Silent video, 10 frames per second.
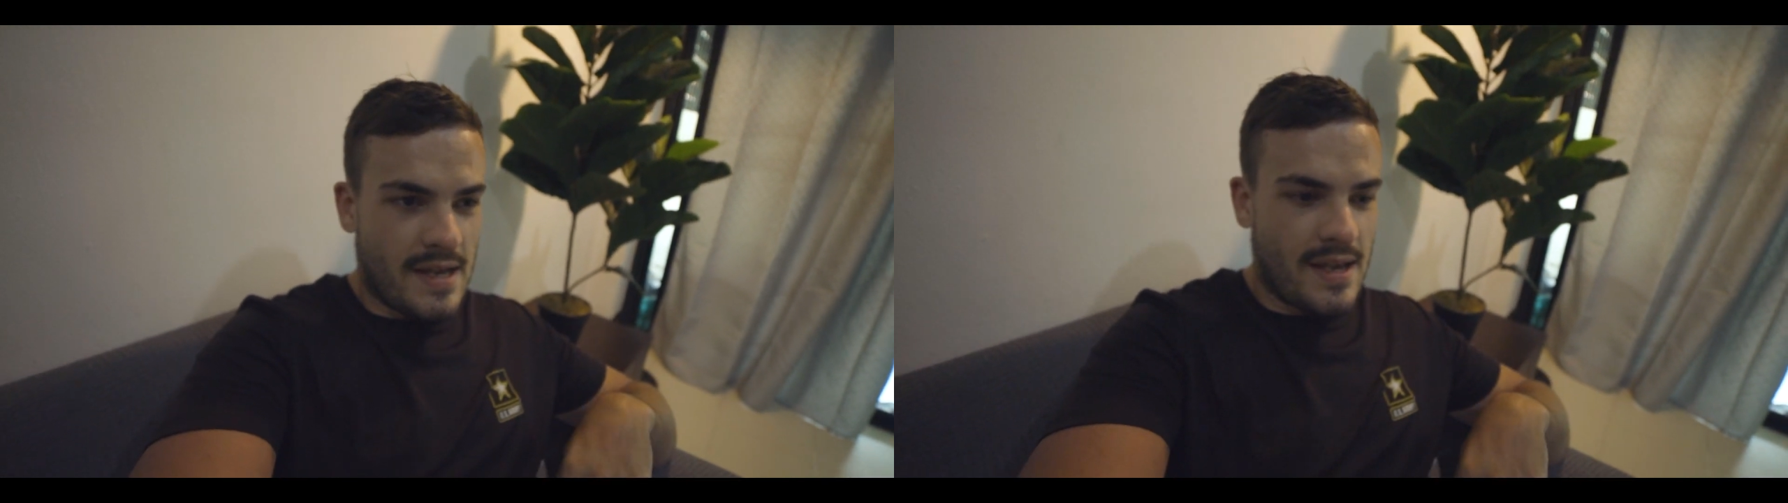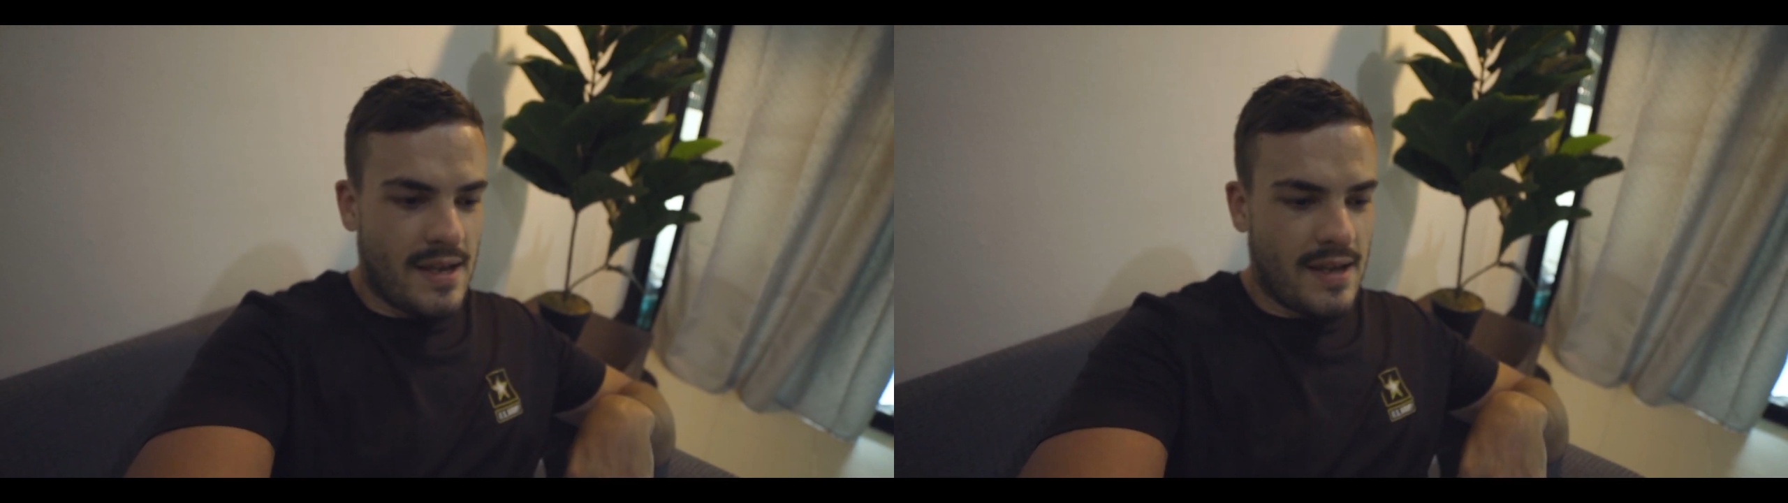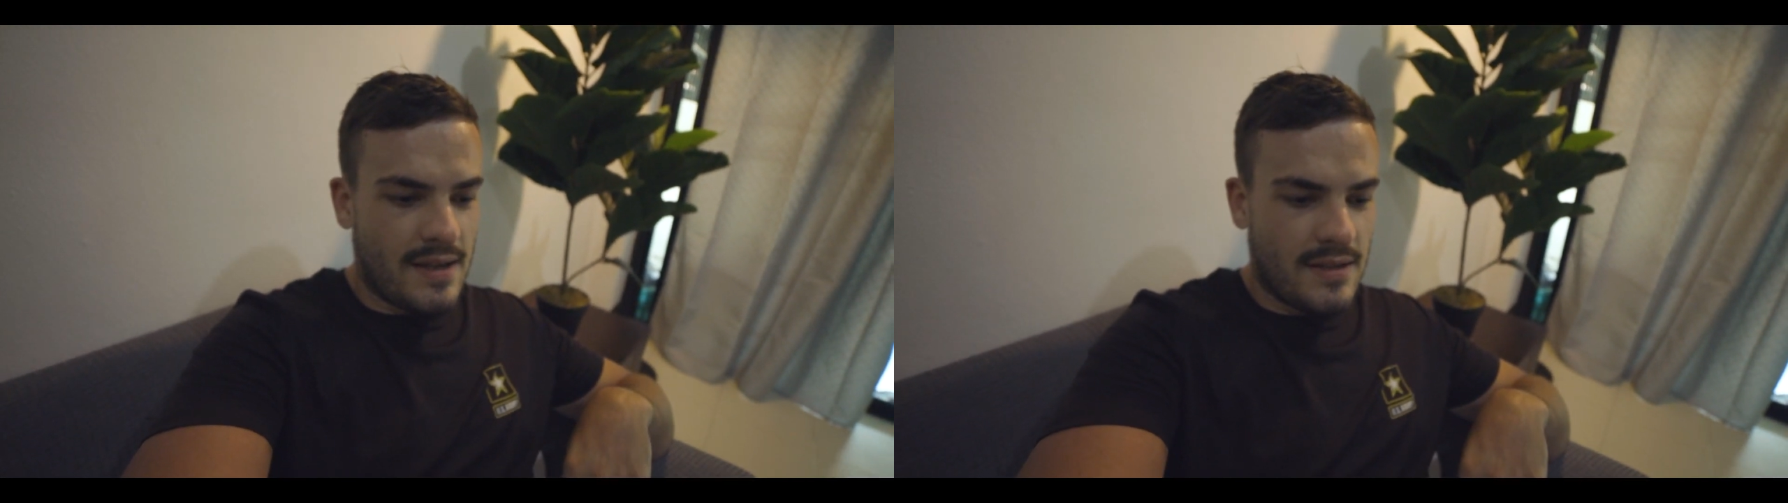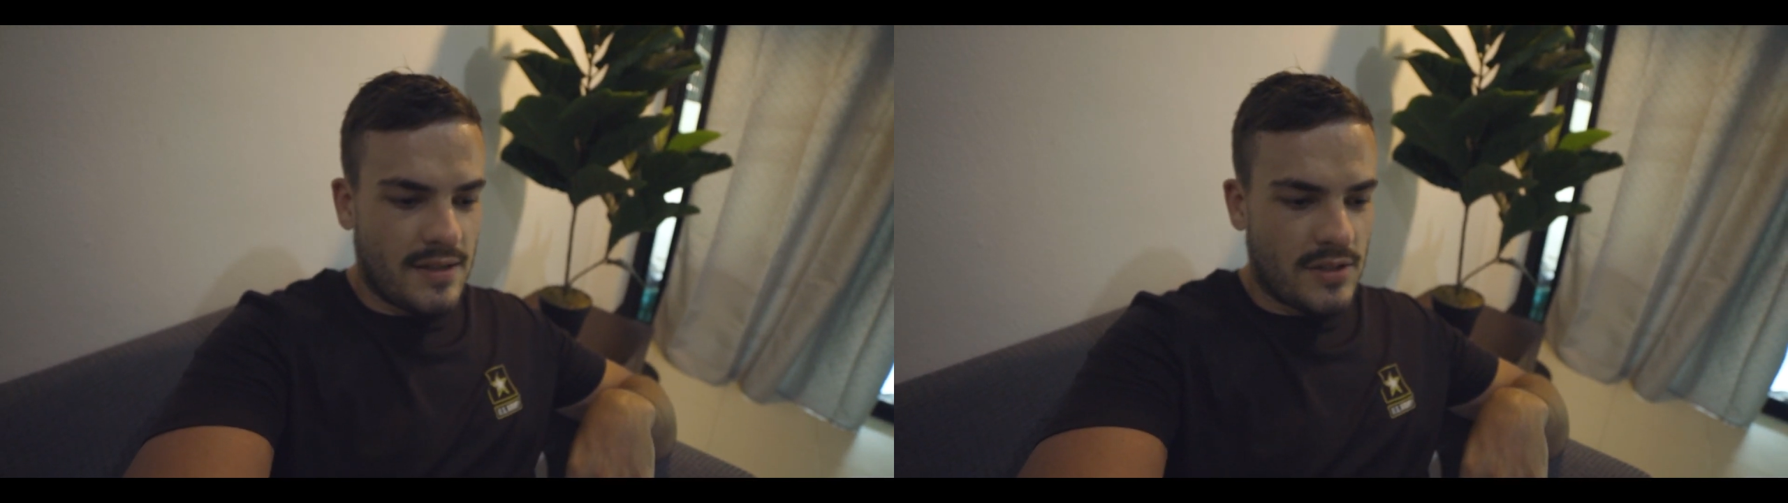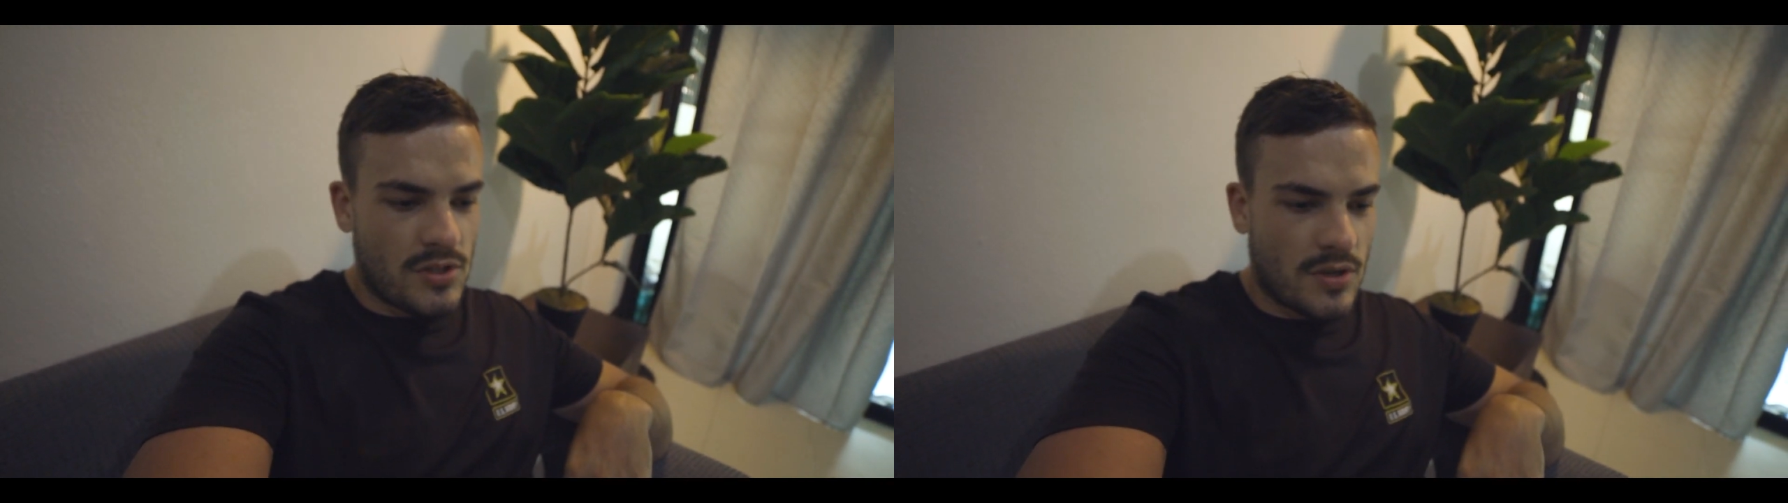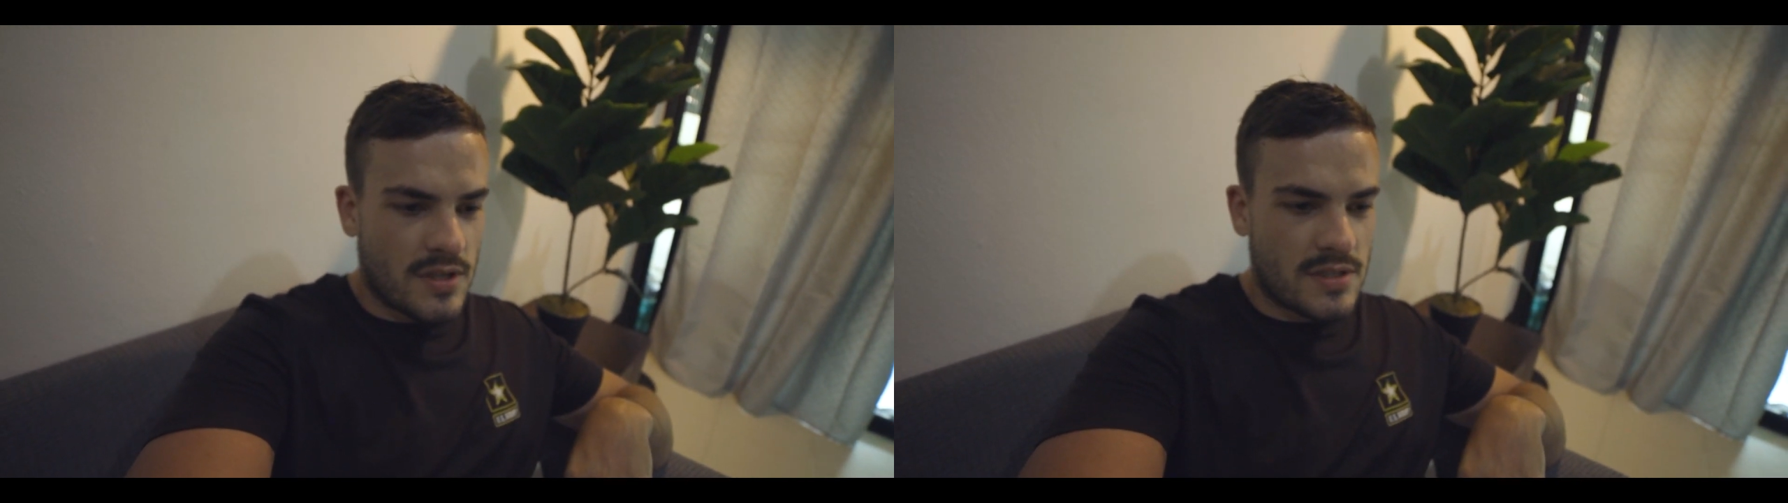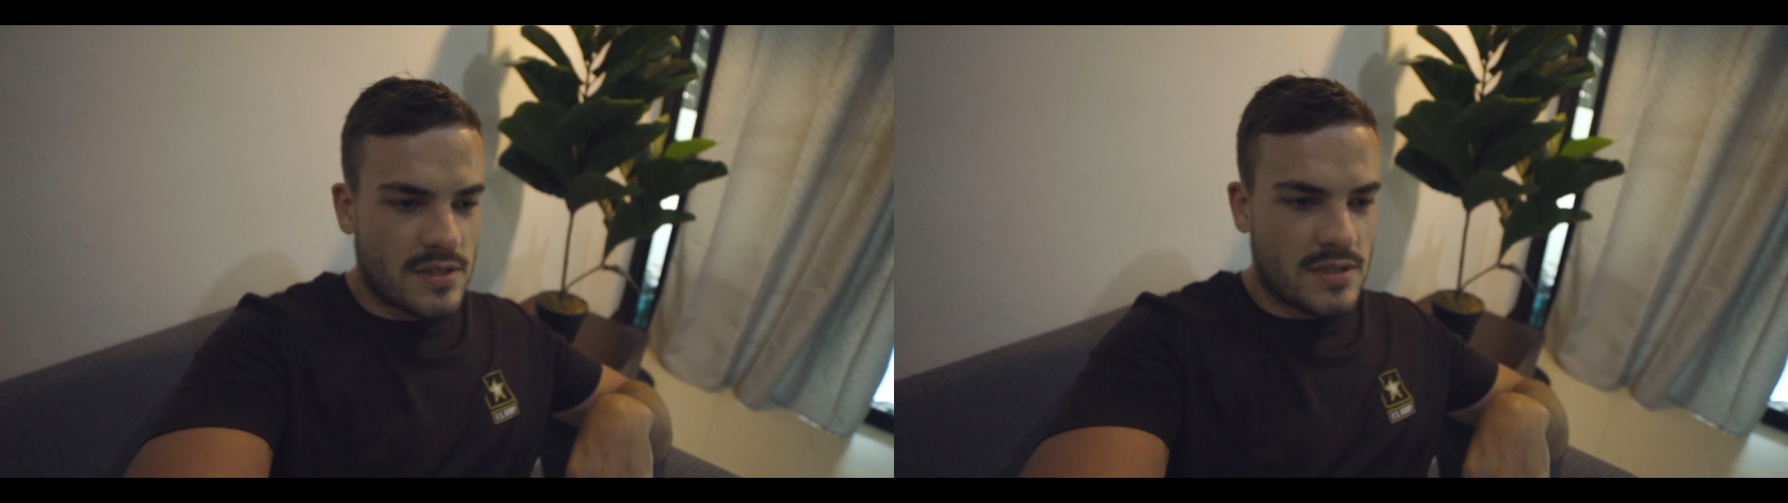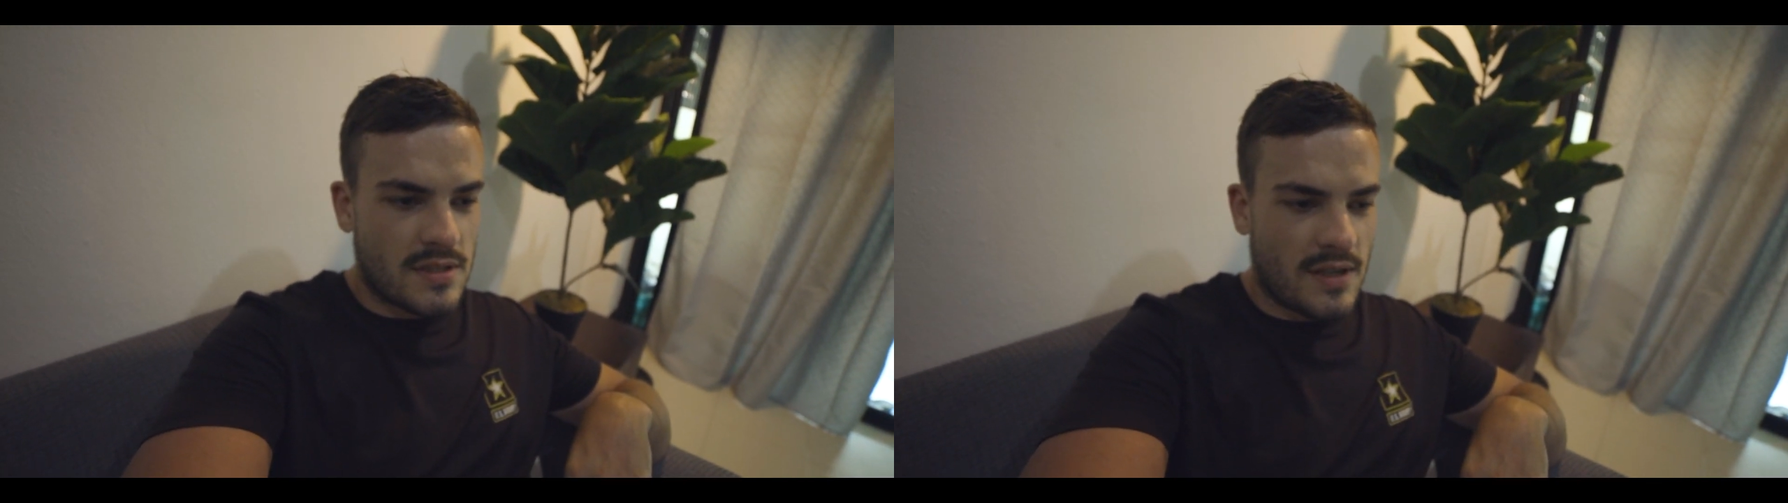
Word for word: and it took us